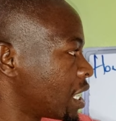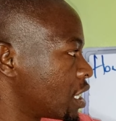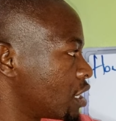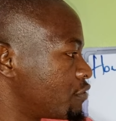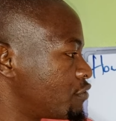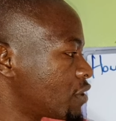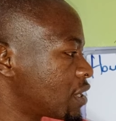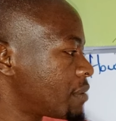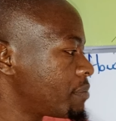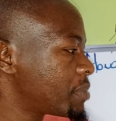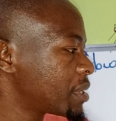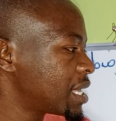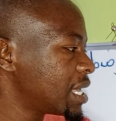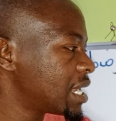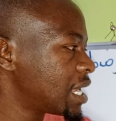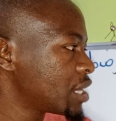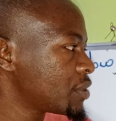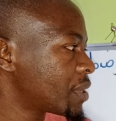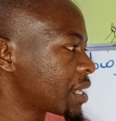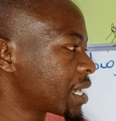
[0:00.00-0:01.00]
if you're a
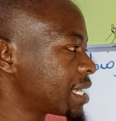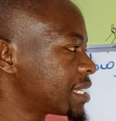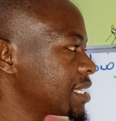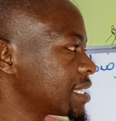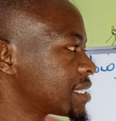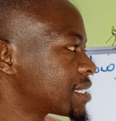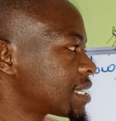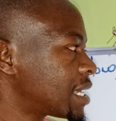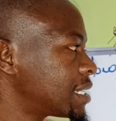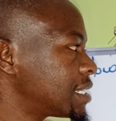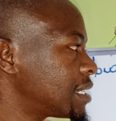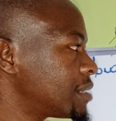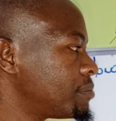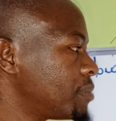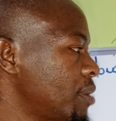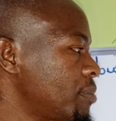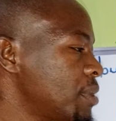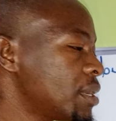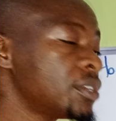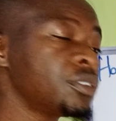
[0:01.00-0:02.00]
beginner, you're getting started,
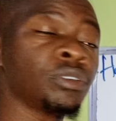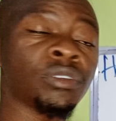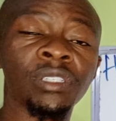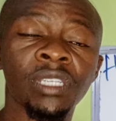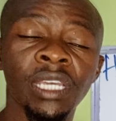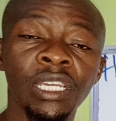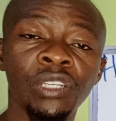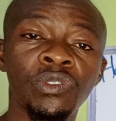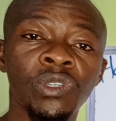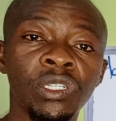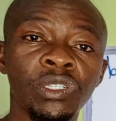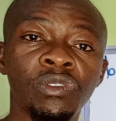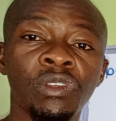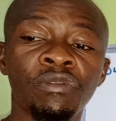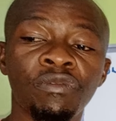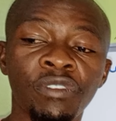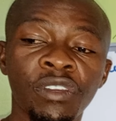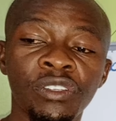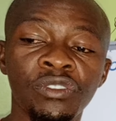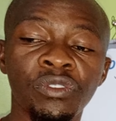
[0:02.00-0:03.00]
maybe, and you're saying
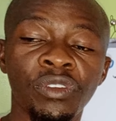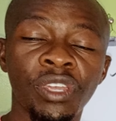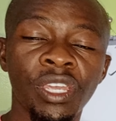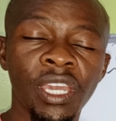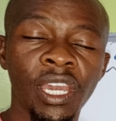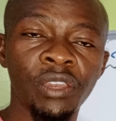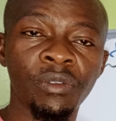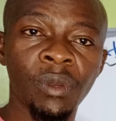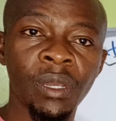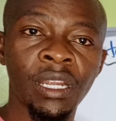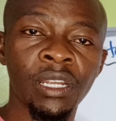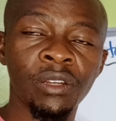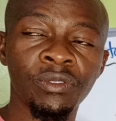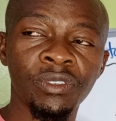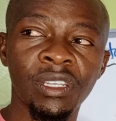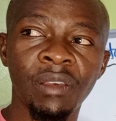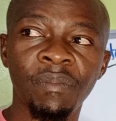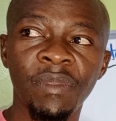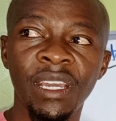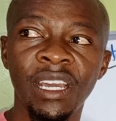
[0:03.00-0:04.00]
2024 is your year, you want to do
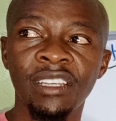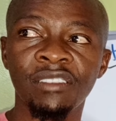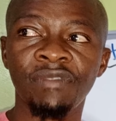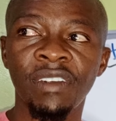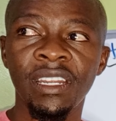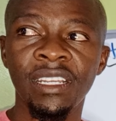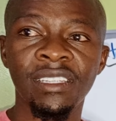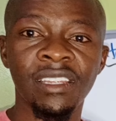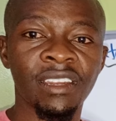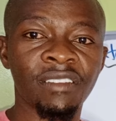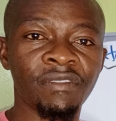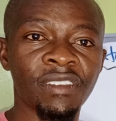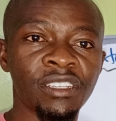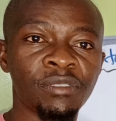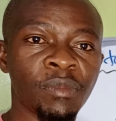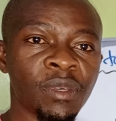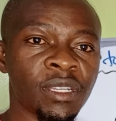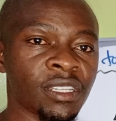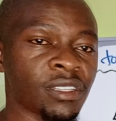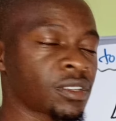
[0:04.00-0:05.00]
something as far as the
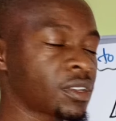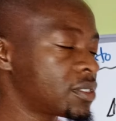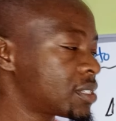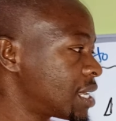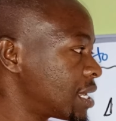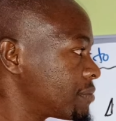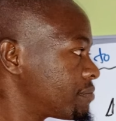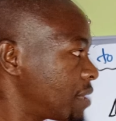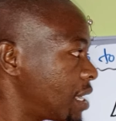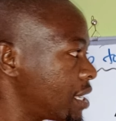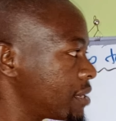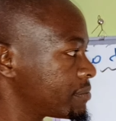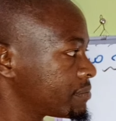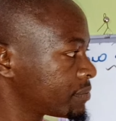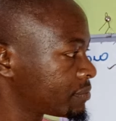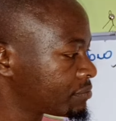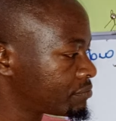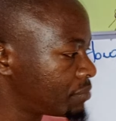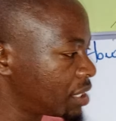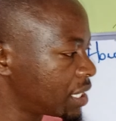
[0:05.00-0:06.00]
investment is concerned, hey,
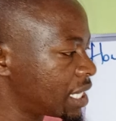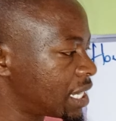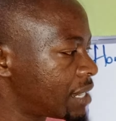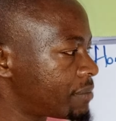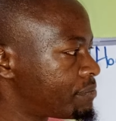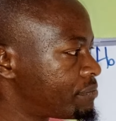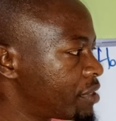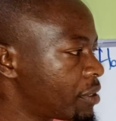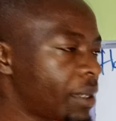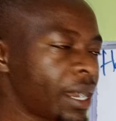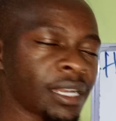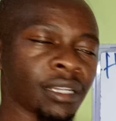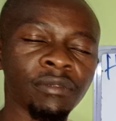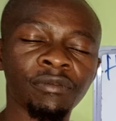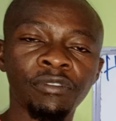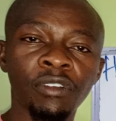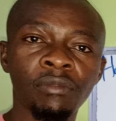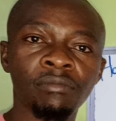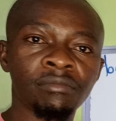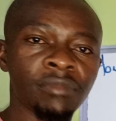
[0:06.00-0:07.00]
pick it up, the one
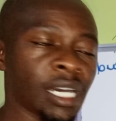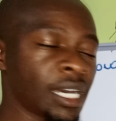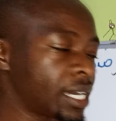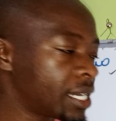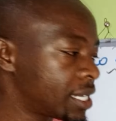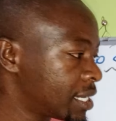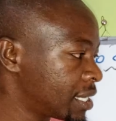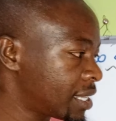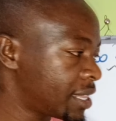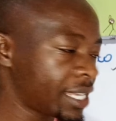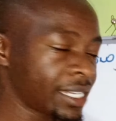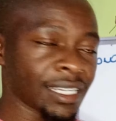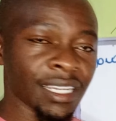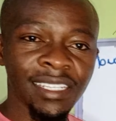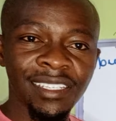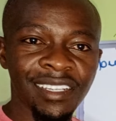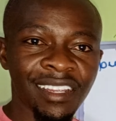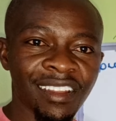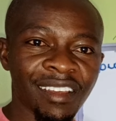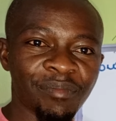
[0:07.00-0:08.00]
from that
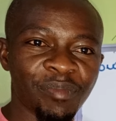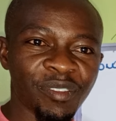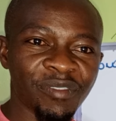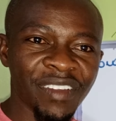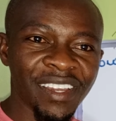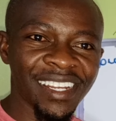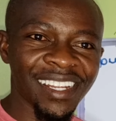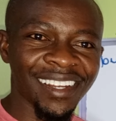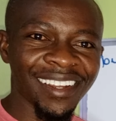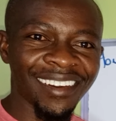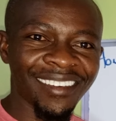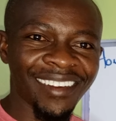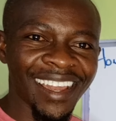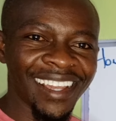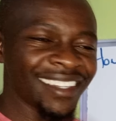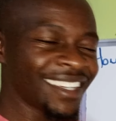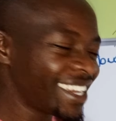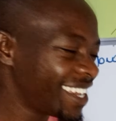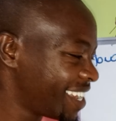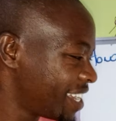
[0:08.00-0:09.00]
list that I provided. All
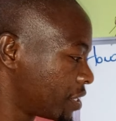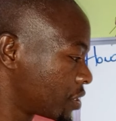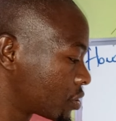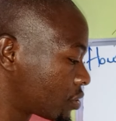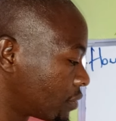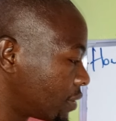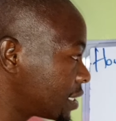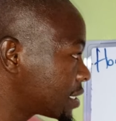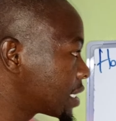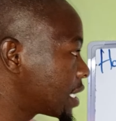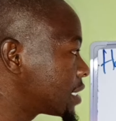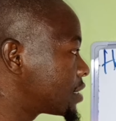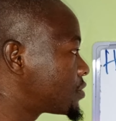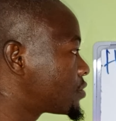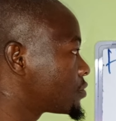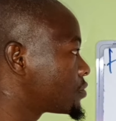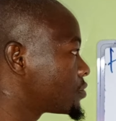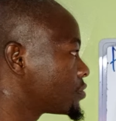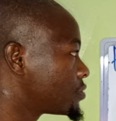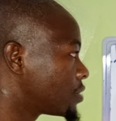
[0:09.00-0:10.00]
right, so let's get
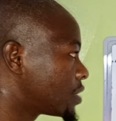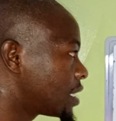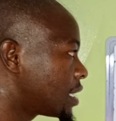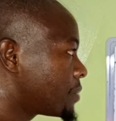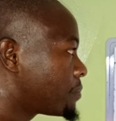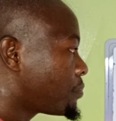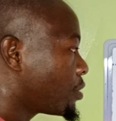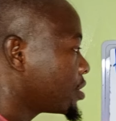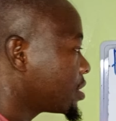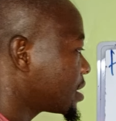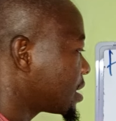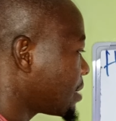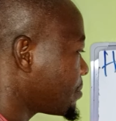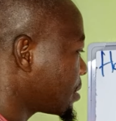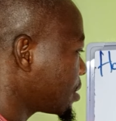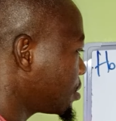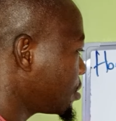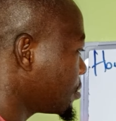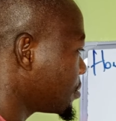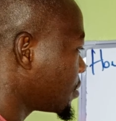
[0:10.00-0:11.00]
to the point number
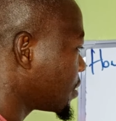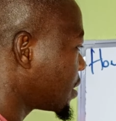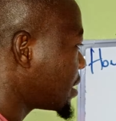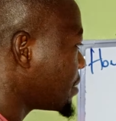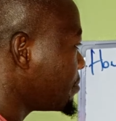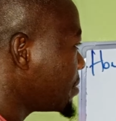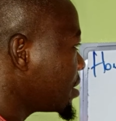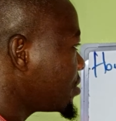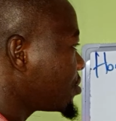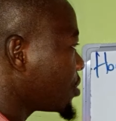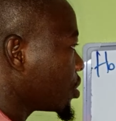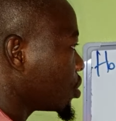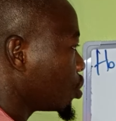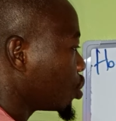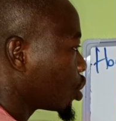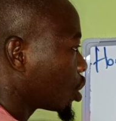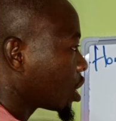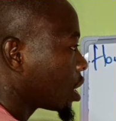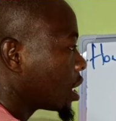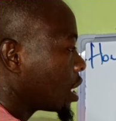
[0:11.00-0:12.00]
2, the
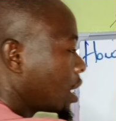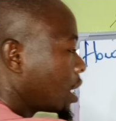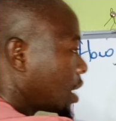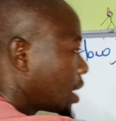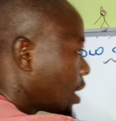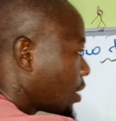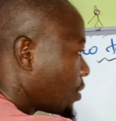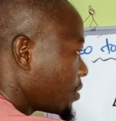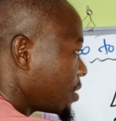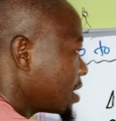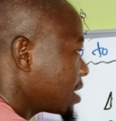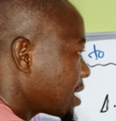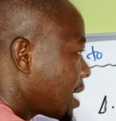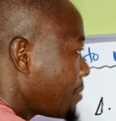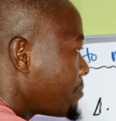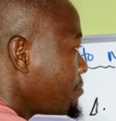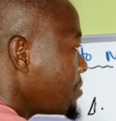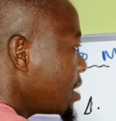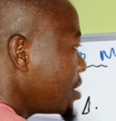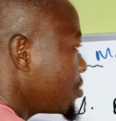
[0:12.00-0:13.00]
mid-range. Now these are
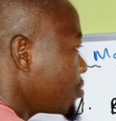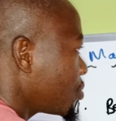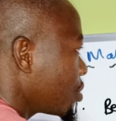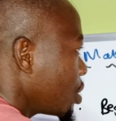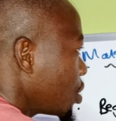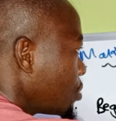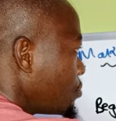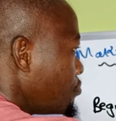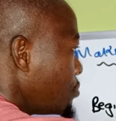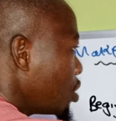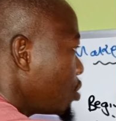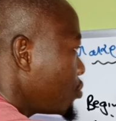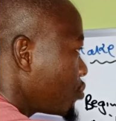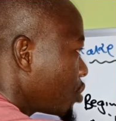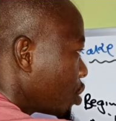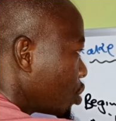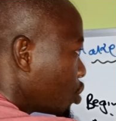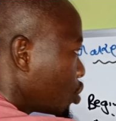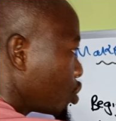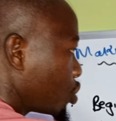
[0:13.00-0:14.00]

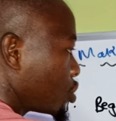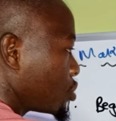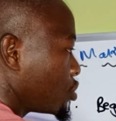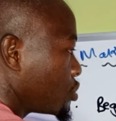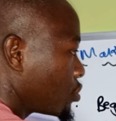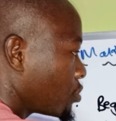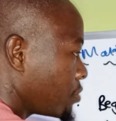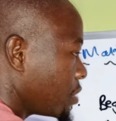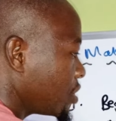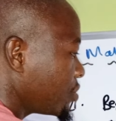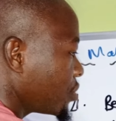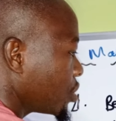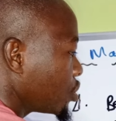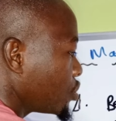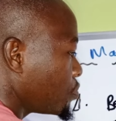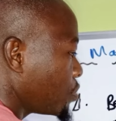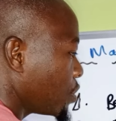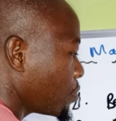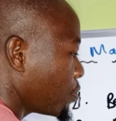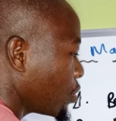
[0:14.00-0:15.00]
mid-range, you know,
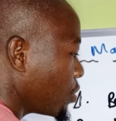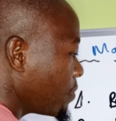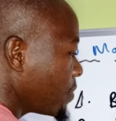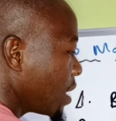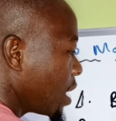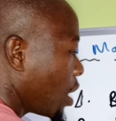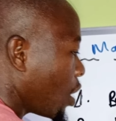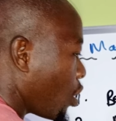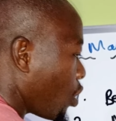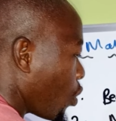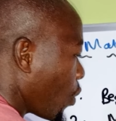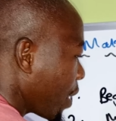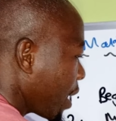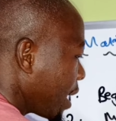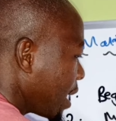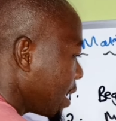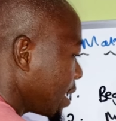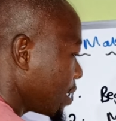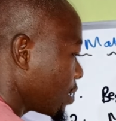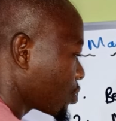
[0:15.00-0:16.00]
mid-range people, or where
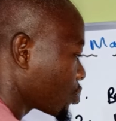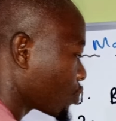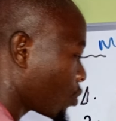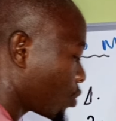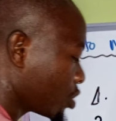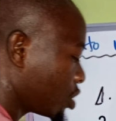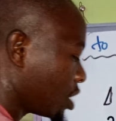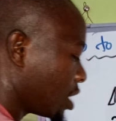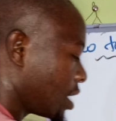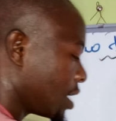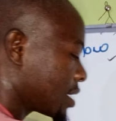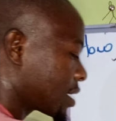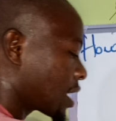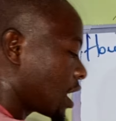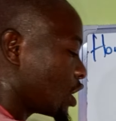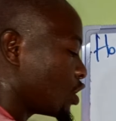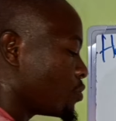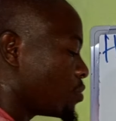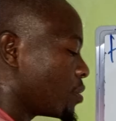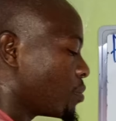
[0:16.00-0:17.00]
areas, or which areas
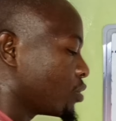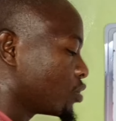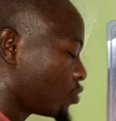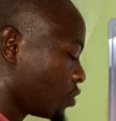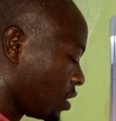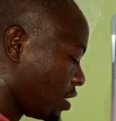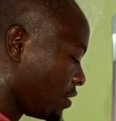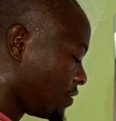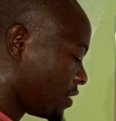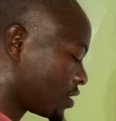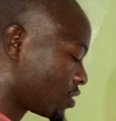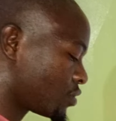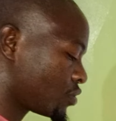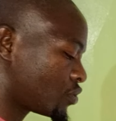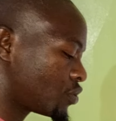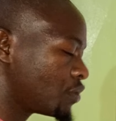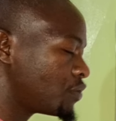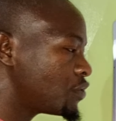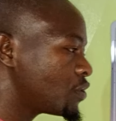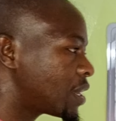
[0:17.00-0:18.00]
can you be able to invest to.
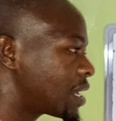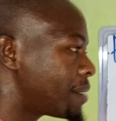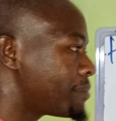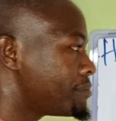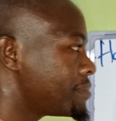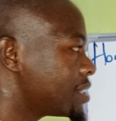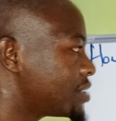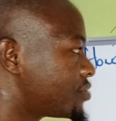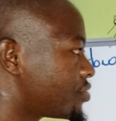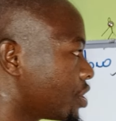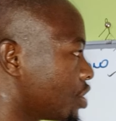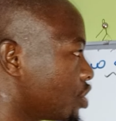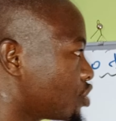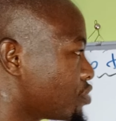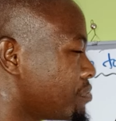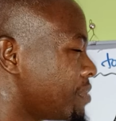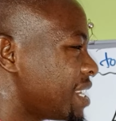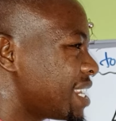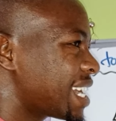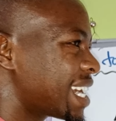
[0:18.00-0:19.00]
So if you are a mid-range,
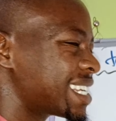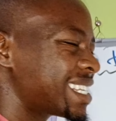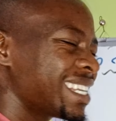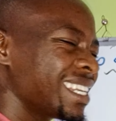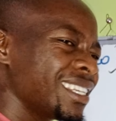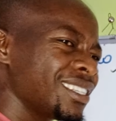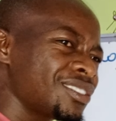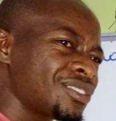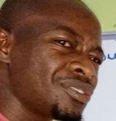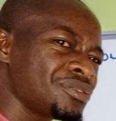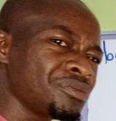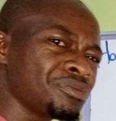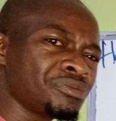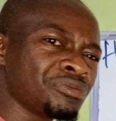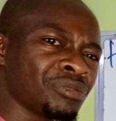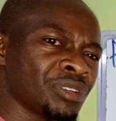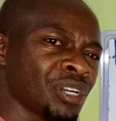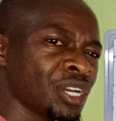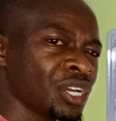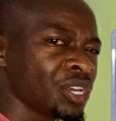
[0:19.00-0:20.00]
meaning at least
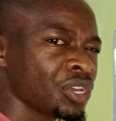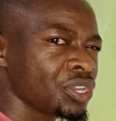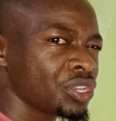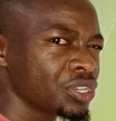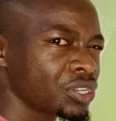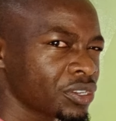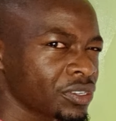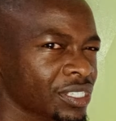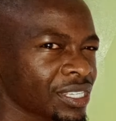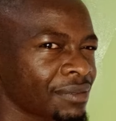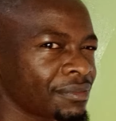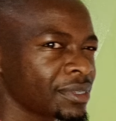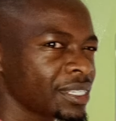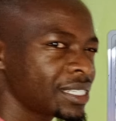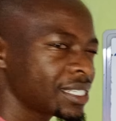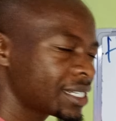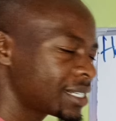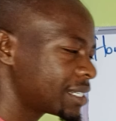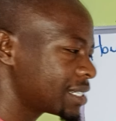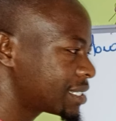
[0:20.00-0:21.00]
you know some
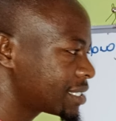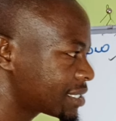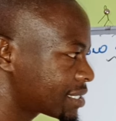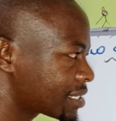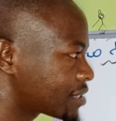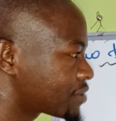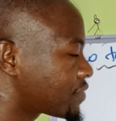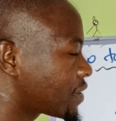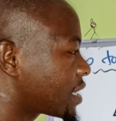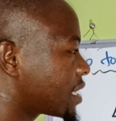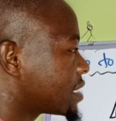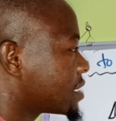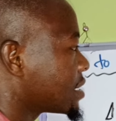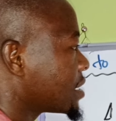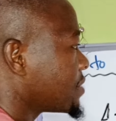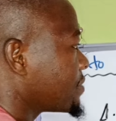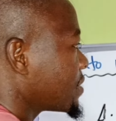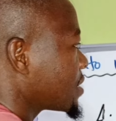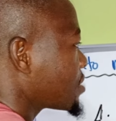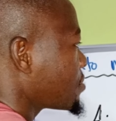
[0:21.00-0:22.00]
nitty-gritties as far as the
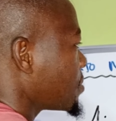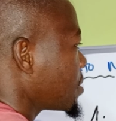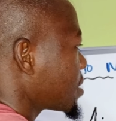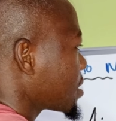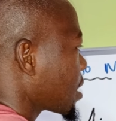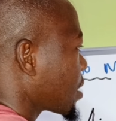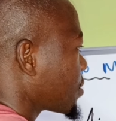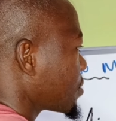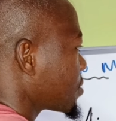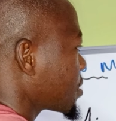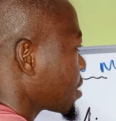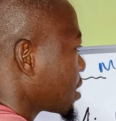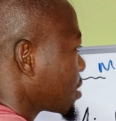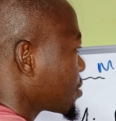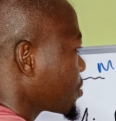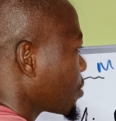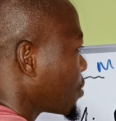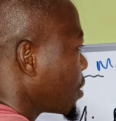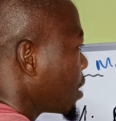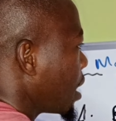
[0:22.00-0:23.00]
investments are concerned.
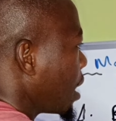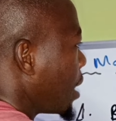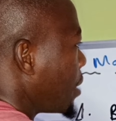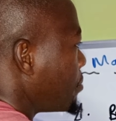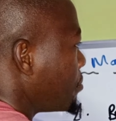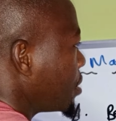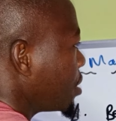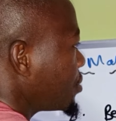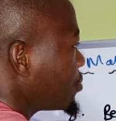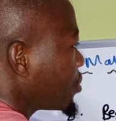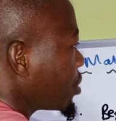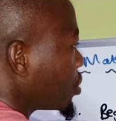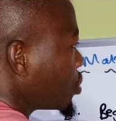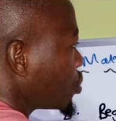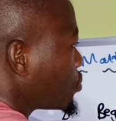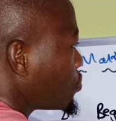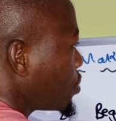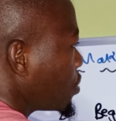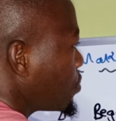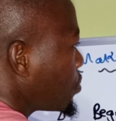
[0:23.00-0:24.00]
So
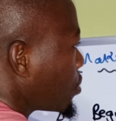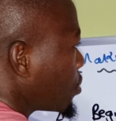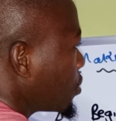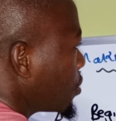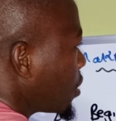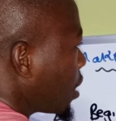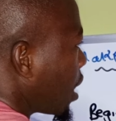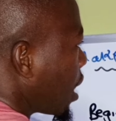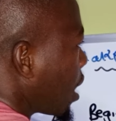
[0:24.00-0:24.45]
mid-range people,